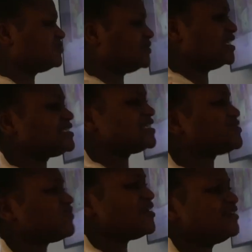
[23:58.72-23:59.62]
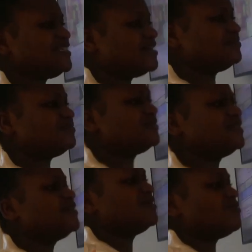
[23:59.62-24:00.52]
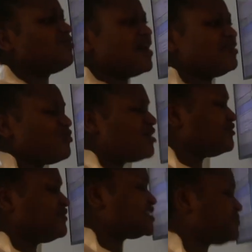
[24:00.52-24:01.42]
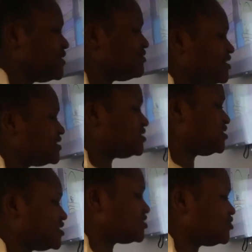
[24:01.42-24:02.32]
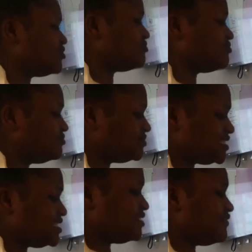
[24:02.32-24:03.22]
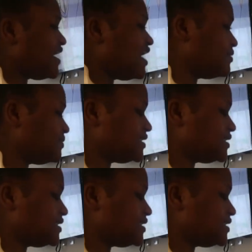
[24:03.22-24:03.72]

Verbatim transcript: mexico it's, i wouldn't go again them, it's like one of one, something one of experience yeah see the vibe